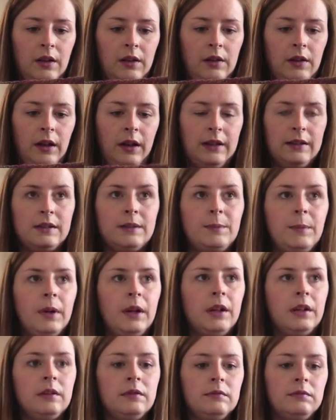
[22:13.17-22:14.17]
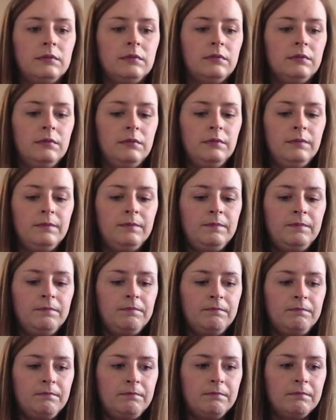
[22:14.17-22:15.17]
that I spun
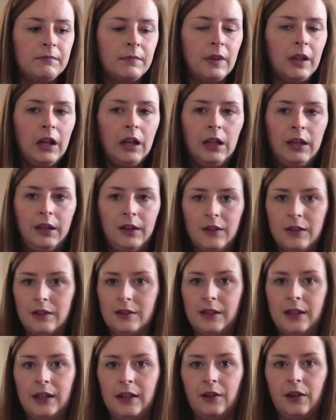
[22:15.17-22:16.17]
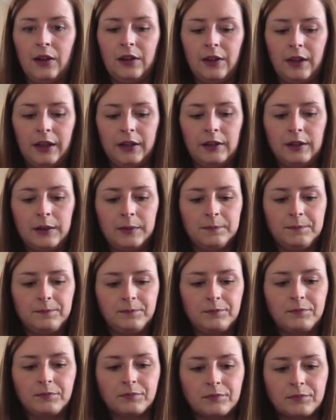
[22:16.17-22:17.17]
earlier this year, I think.
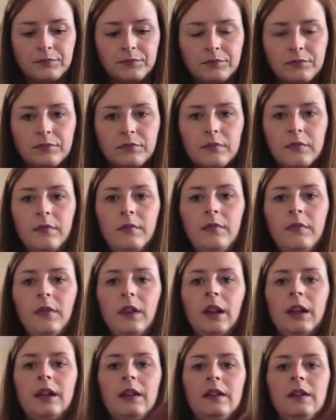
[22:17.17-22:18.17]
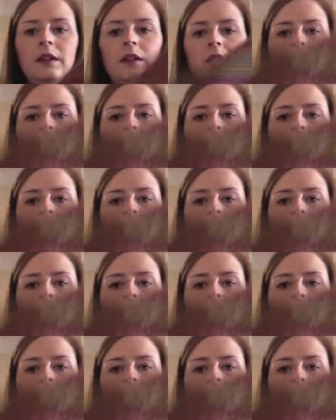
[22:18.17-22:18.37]
And it's